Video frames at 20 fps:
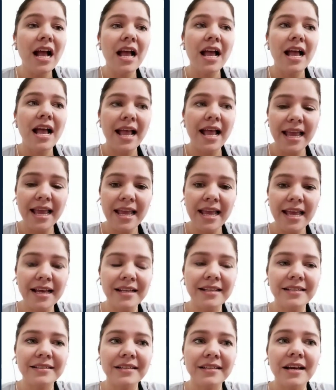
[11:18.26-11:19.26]

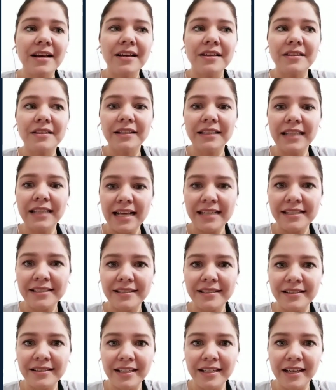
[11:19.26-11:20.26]
And the last
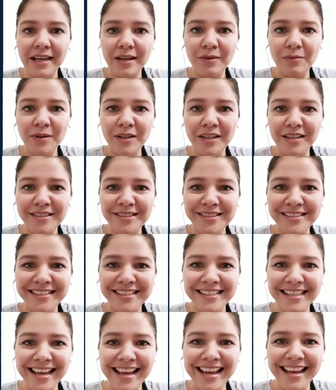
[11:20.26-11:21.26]
thing I wanted to
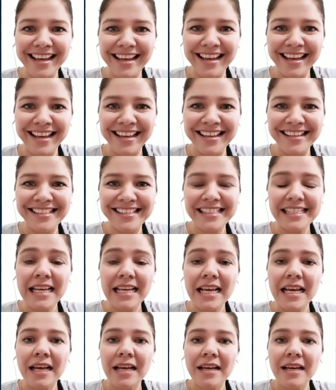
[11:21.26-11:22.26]
say is
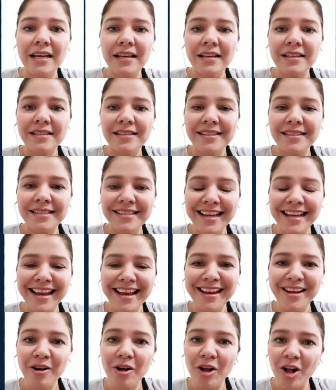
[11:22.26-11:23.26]

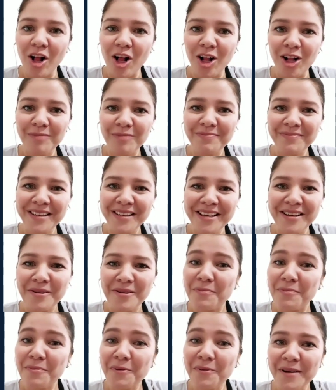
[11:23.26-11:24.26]
stay calm,
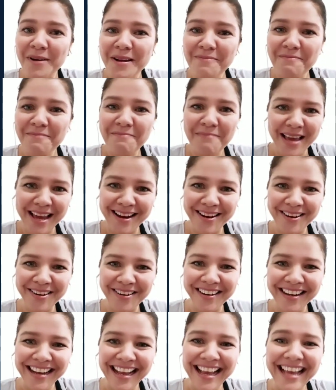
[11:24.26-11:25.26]

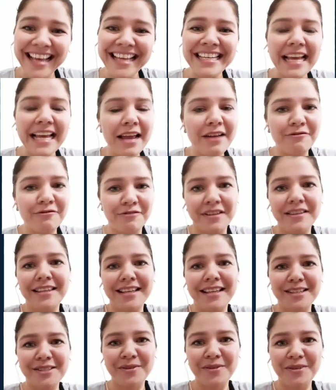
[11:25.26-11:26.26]
prepare, and
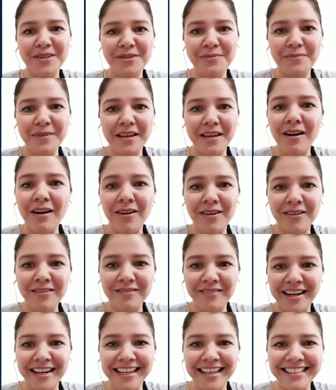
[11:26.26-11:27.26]
everything's going to be all
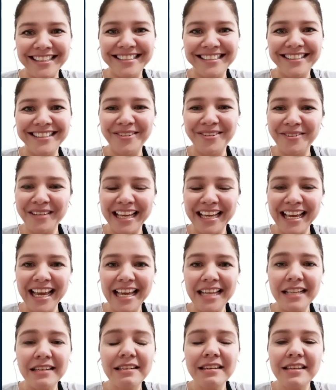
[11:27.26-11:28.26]
right.
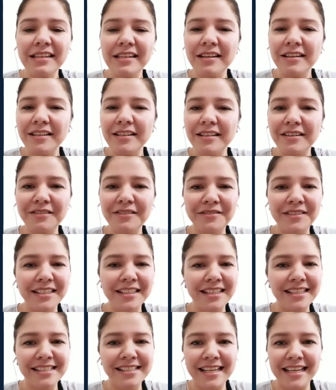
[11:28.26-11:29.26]
Okay? None of
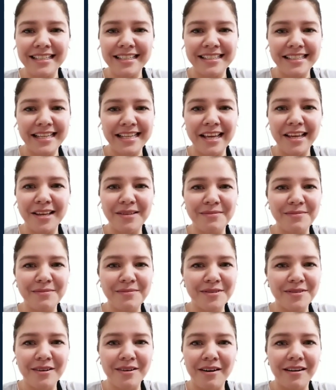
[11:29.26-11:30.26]
these exams
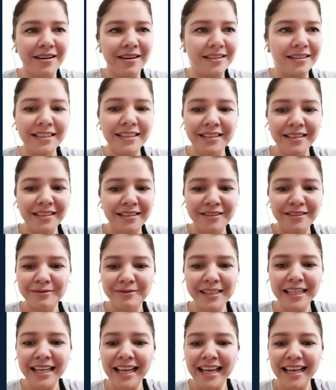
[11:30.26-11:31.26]
are
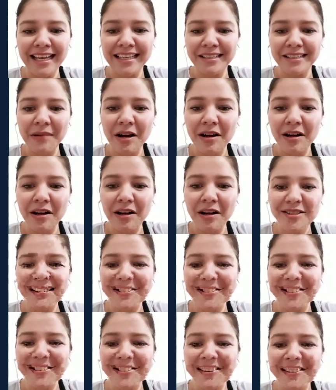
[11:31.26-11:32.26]
three-headed
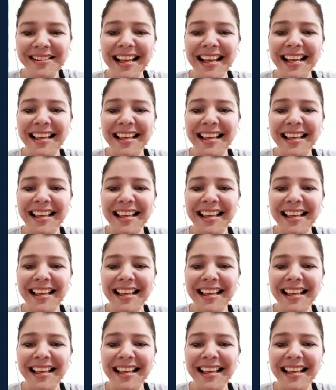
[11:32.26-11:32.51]
monsters.